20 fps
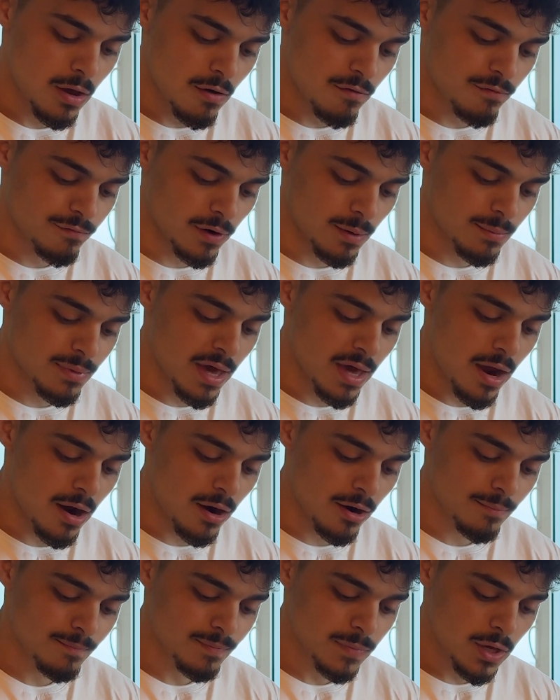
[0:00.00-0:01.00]
From
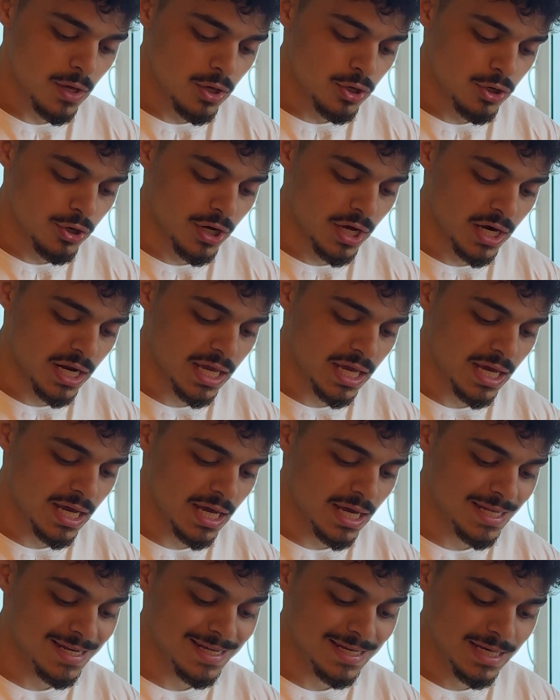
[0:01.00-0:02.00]
there, you're going to
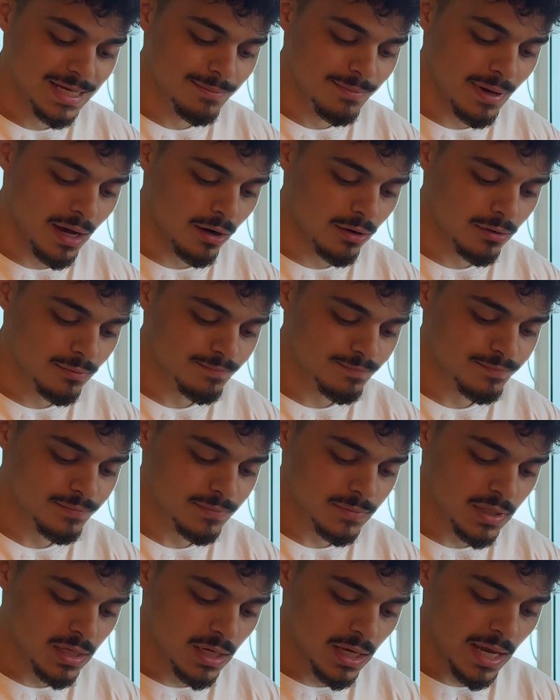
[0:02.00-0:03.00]
get an email
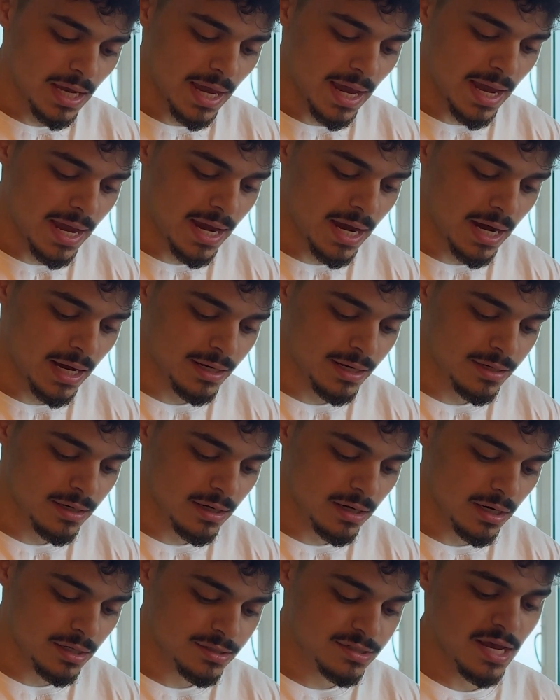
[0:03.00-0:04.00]
and
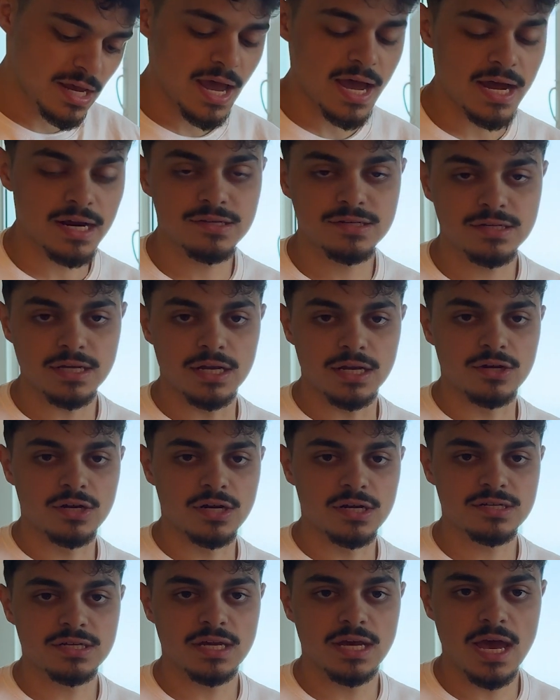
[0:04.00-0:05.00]
a text, and you're
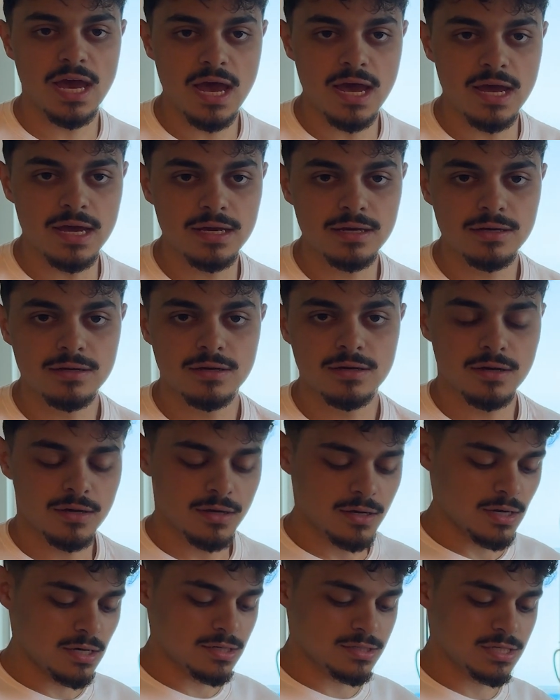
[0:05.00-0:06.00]
going to say, hey,
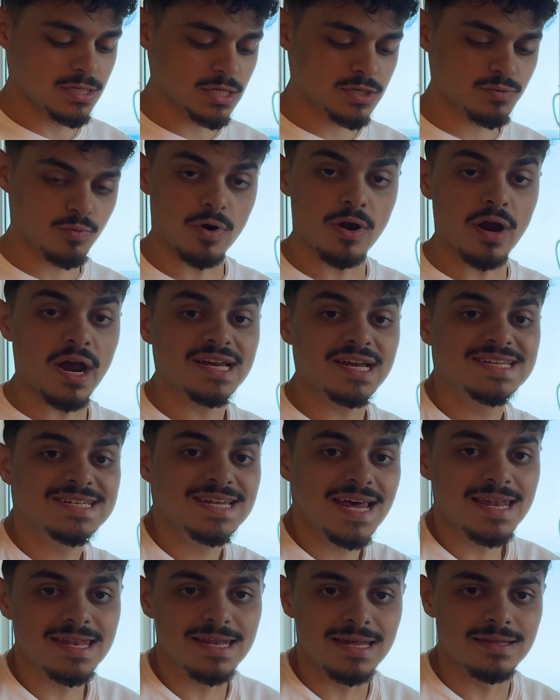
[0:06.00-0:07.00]
is this where I
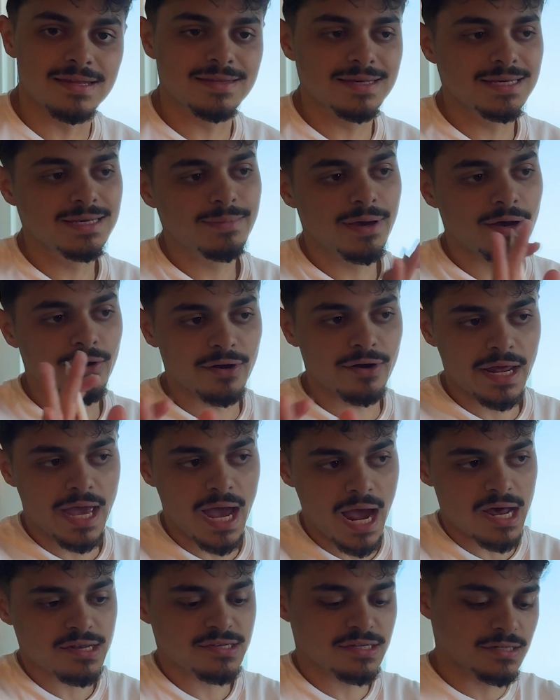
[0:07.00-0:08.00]
send it? The email already
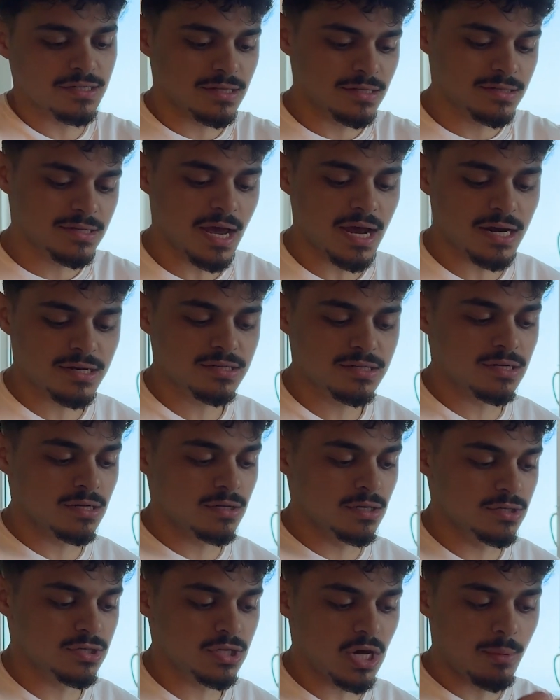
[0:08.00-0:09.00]
has it. The
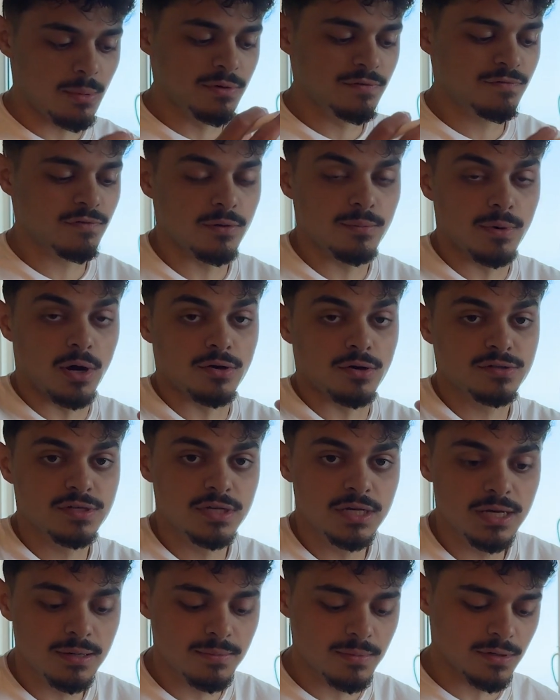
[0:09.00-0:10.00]
text is coming from our
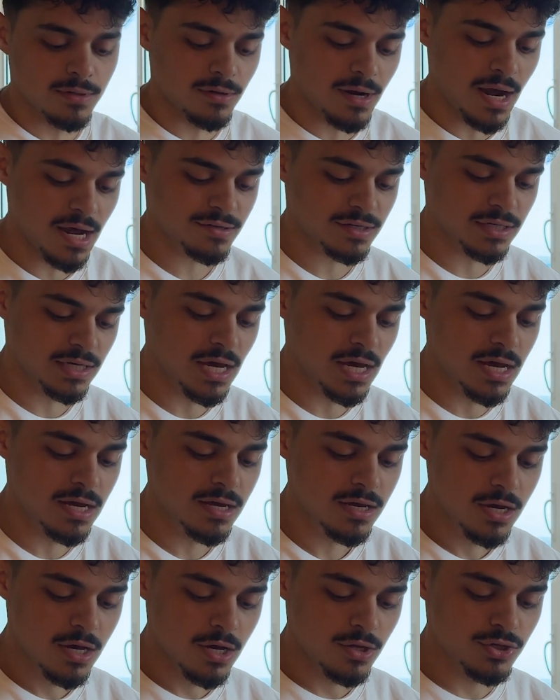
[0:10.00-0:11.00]
team, and they're asking,
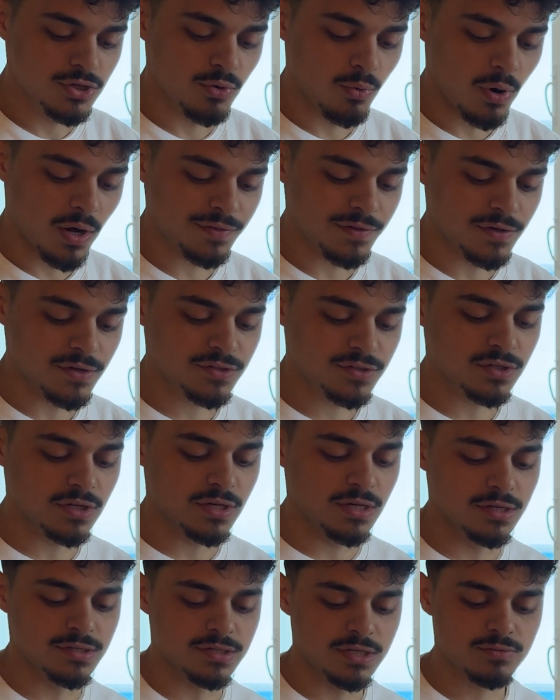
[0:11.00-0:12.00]
hey, do you want
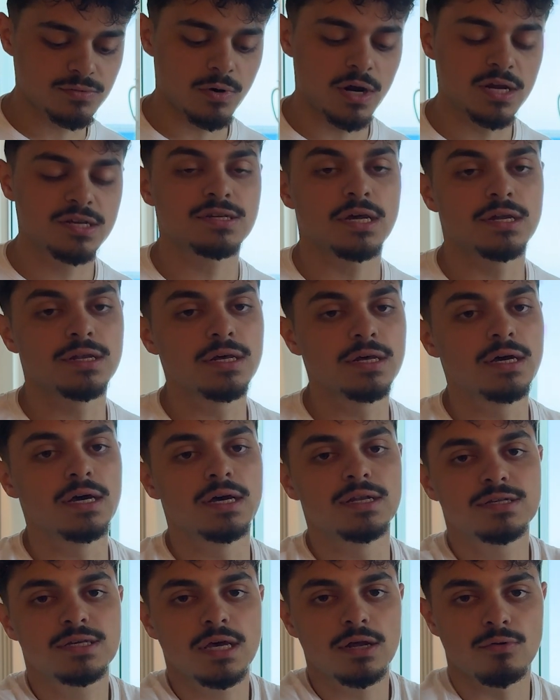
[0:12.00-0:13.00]
this? Is this where I send it?
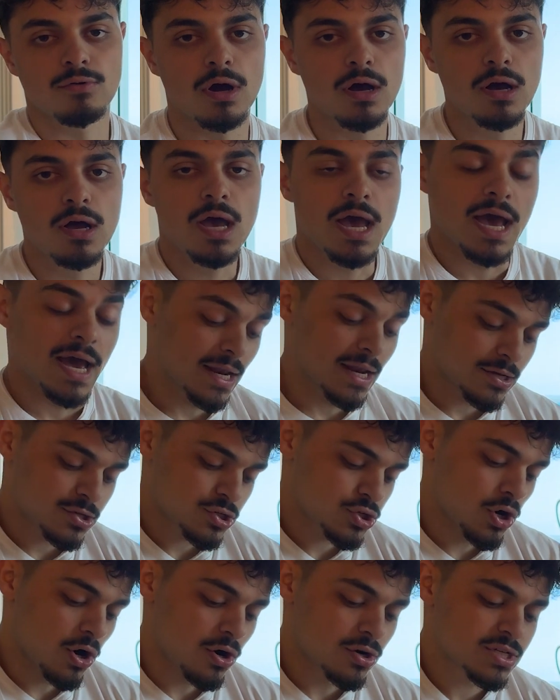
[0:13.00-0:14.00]
Etc. And it
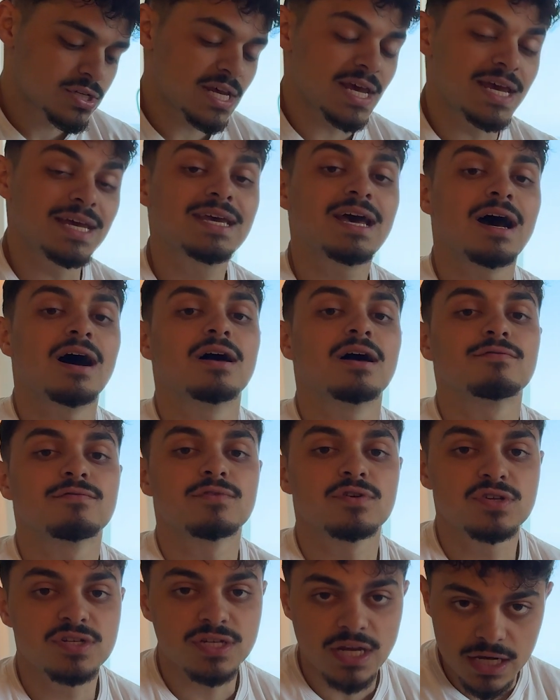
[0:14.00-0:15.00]
starts a
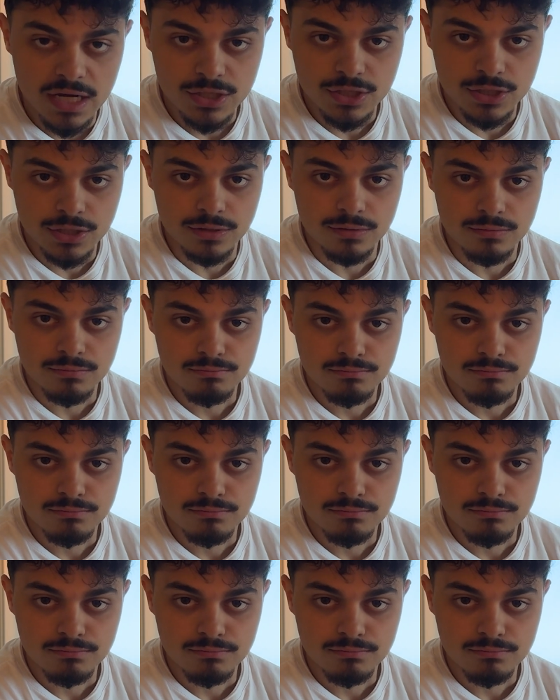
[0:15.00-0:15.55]
conversation.